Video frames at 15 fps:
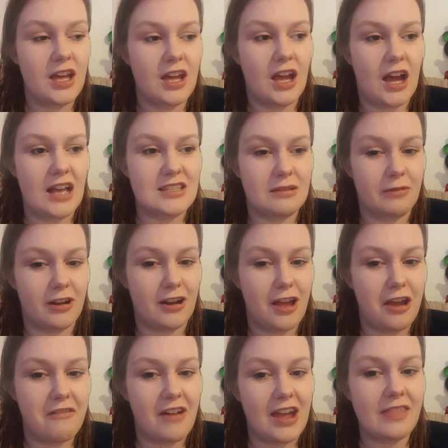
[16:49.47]
As I'm on
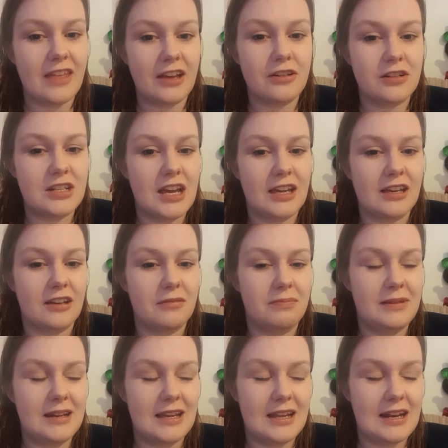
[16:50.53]
low rate, they could take it
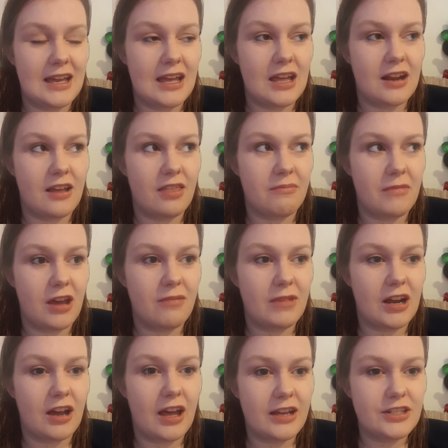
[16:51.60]
completely, and at the moment
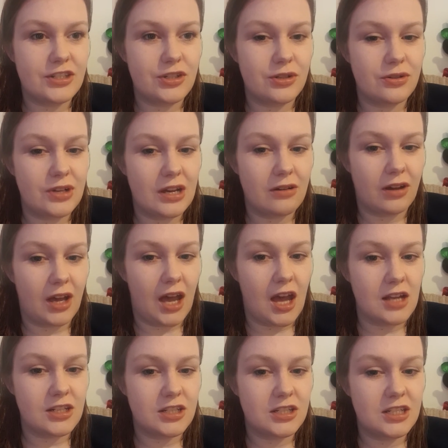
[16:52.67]
I do now
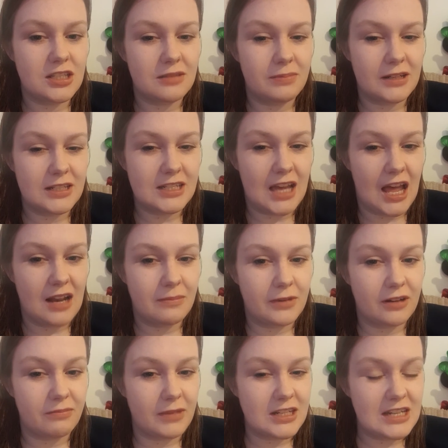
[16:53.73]
get disability element
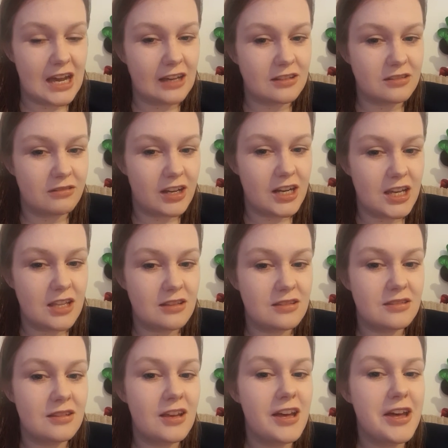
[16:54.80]
of my tax
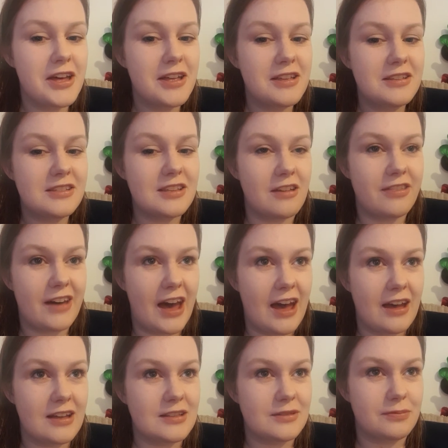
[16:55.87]
credits. So that
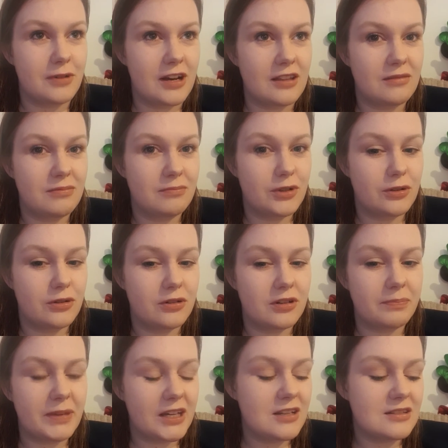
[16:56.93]
is worth more
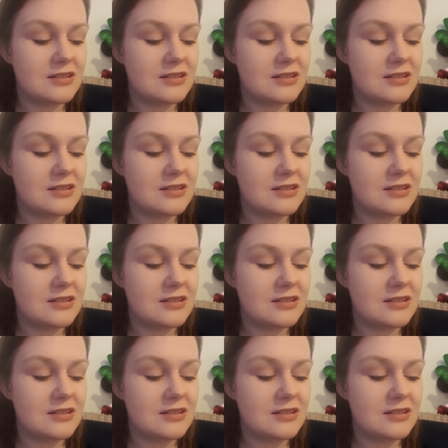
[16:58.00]
because